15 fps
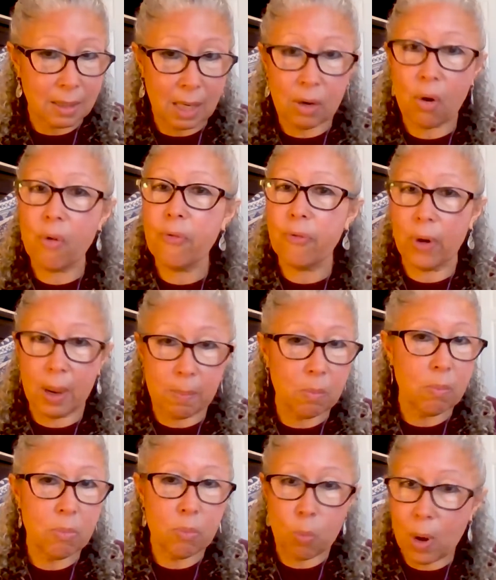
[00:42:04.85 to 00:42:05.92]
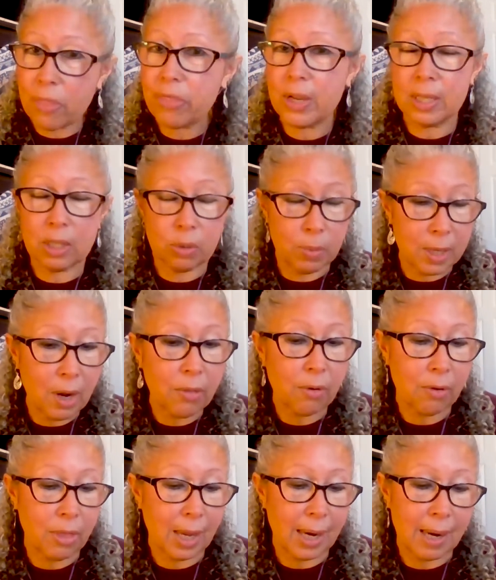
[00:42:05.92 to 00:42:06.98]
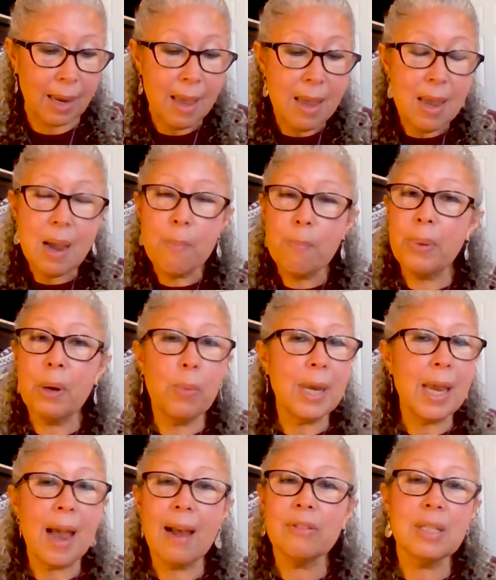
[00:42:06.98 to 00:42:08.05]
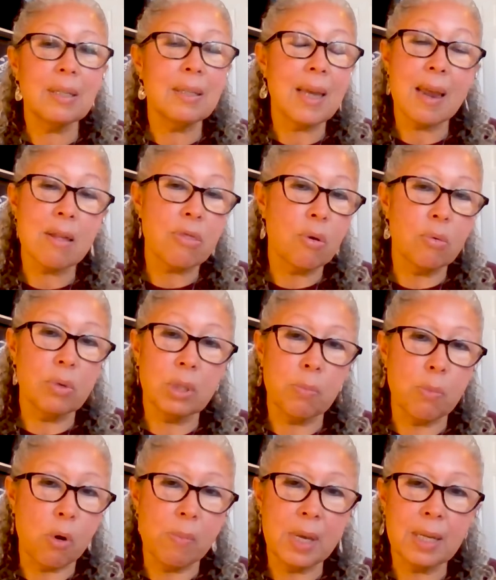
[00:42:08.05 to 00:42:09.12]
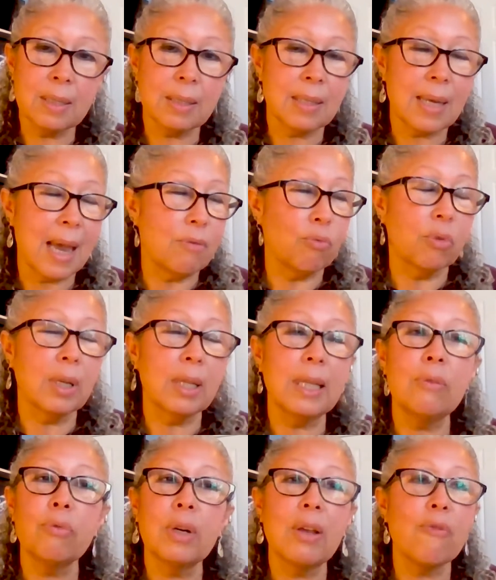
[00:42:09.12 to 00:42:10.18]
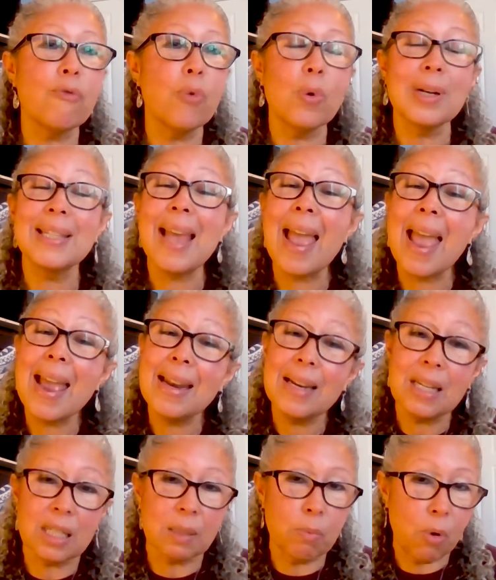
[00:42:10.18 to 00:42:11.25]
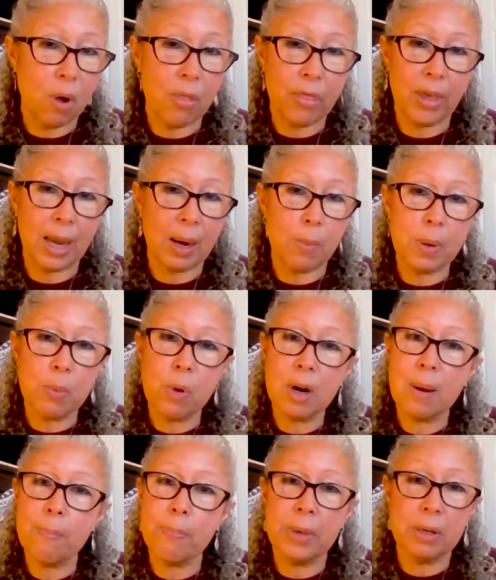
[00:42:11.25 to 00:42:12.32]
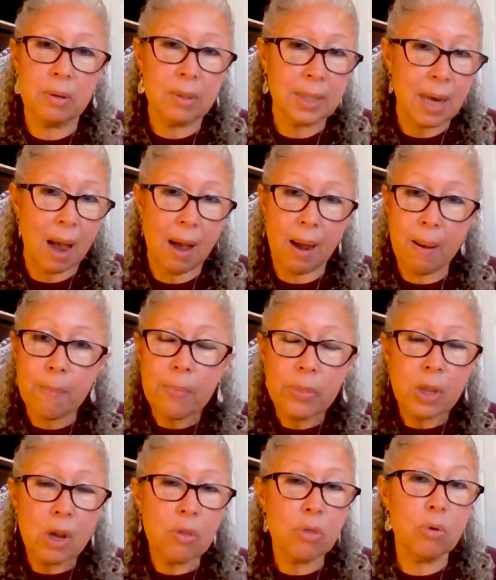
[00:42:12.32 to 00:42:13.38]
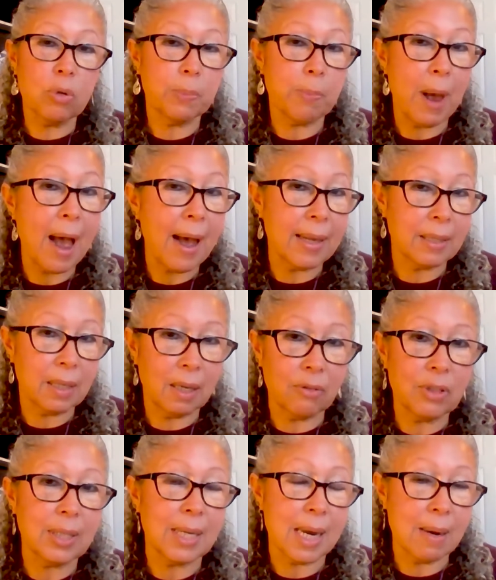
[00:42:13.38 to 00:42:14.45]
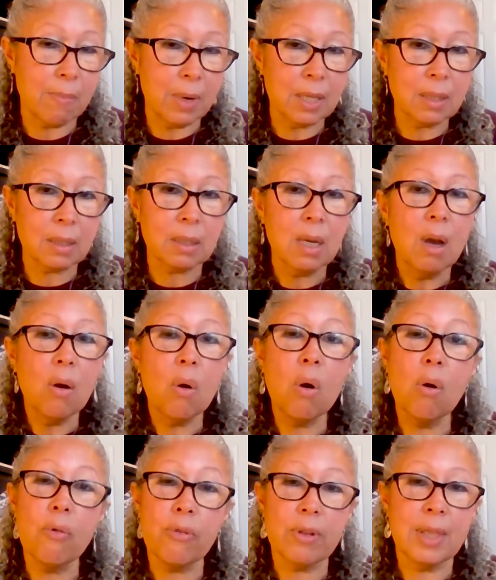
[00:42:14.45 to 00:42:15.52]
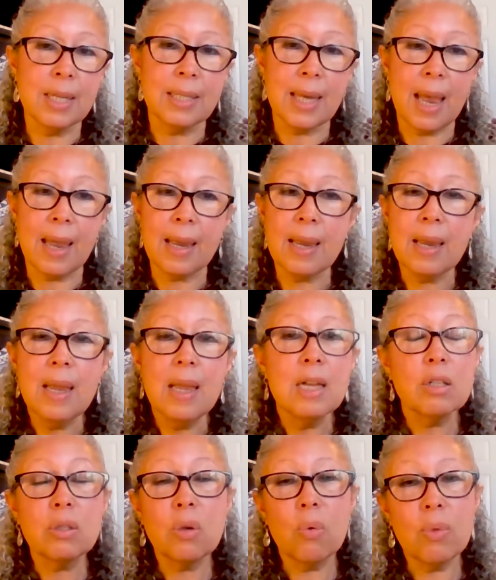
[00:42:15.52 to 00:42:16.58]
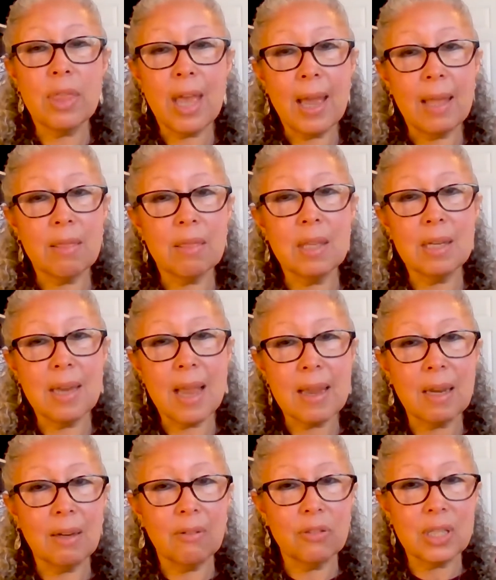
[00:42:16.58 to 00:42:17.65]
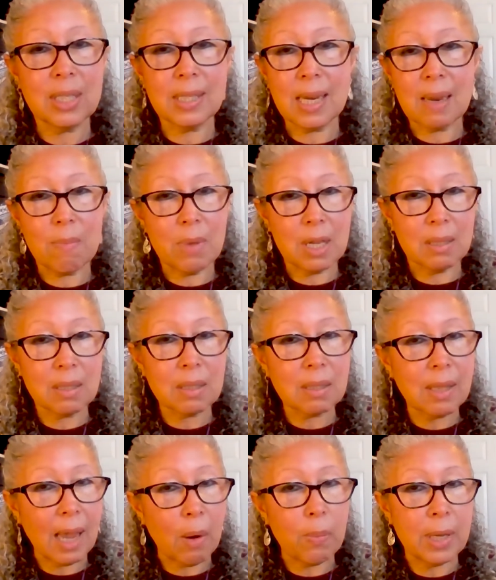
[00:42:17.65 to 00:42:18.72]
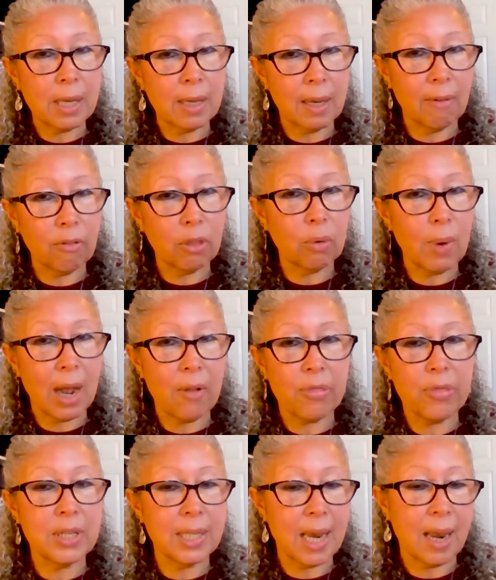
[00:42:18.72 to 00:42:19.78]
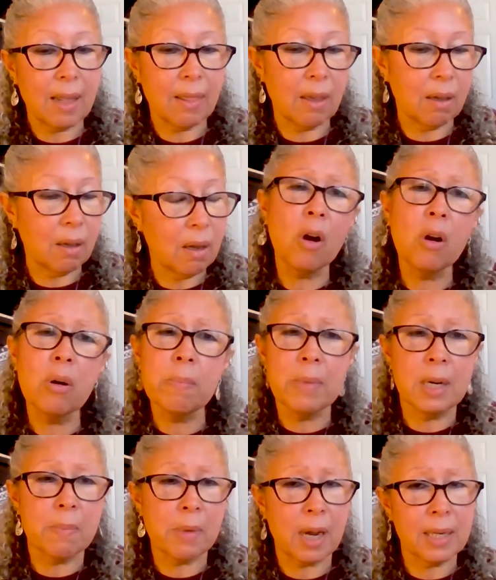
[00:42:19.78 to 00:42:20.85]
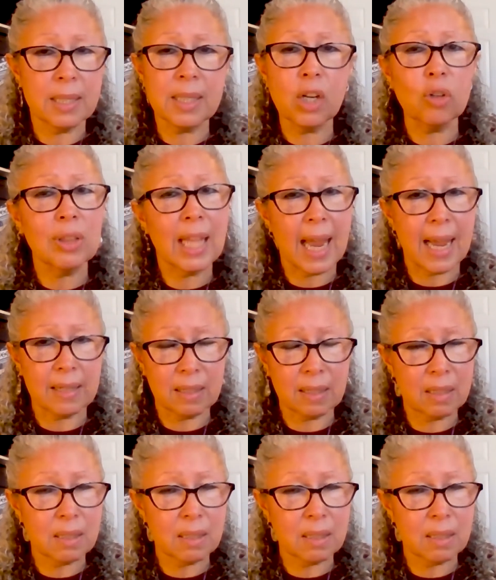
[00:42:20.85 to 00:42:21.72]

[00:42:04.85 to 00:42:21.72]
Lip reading: They go from one thing to another thing. But we have to take those moments and really reinforce any small thing. We want to build up those positive statements over the day so that the negative statements that we give throughout the day that are minimized, they're less.